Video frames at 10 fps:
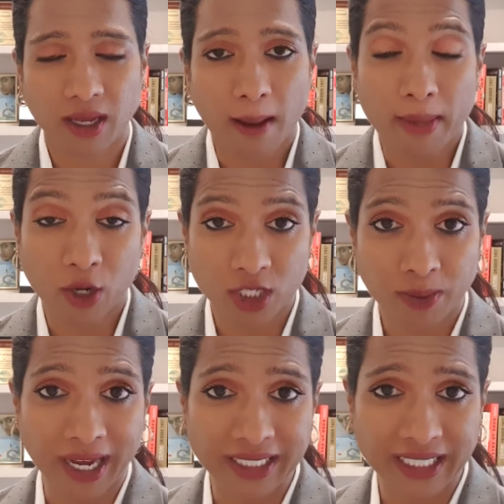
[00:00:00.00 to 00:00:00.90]
Because
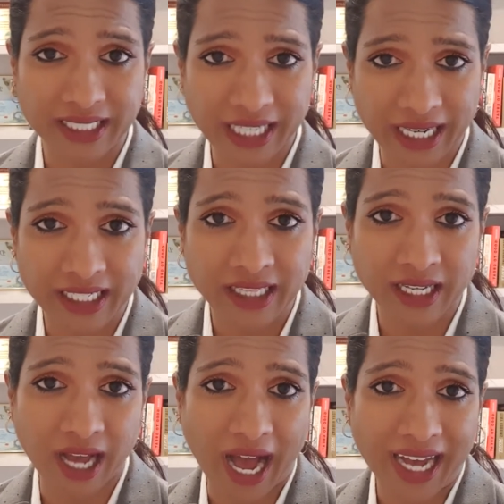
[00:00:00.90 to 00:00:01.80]
by understanding
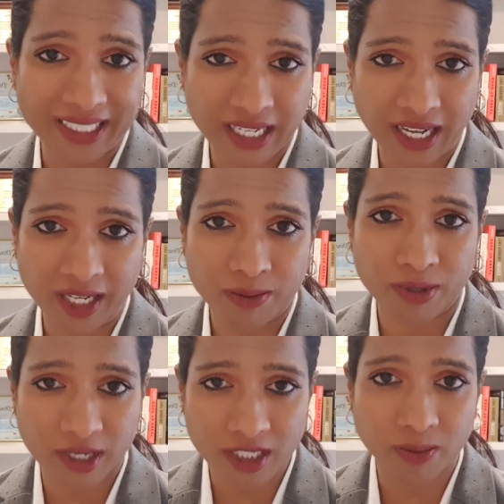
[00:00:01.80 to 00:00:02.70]
the underlying
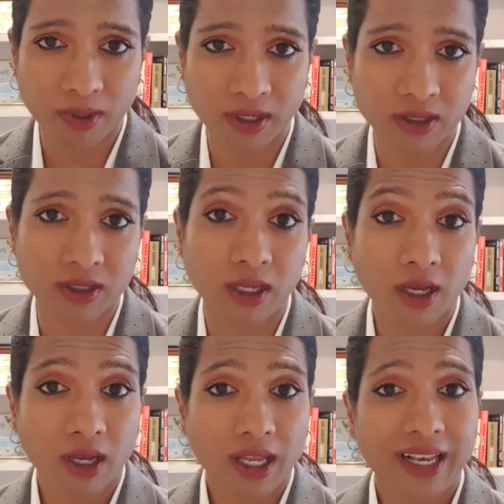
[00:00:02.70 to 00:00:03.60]
principles,
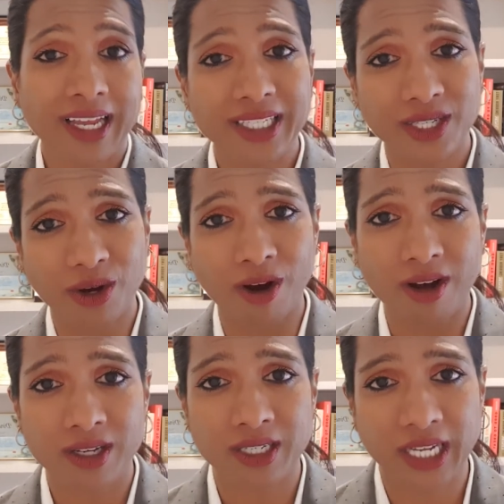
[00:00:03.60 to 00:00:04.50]
later
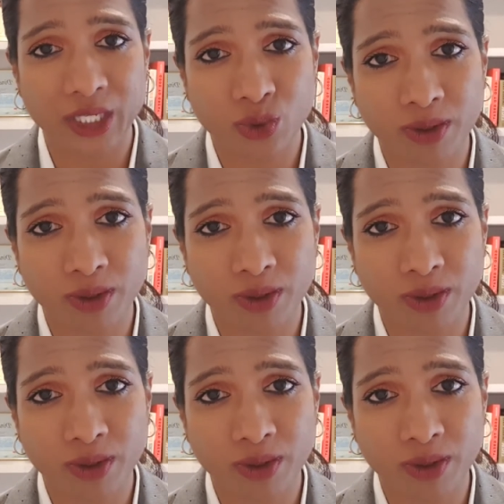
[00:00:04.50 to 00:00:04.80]
on it will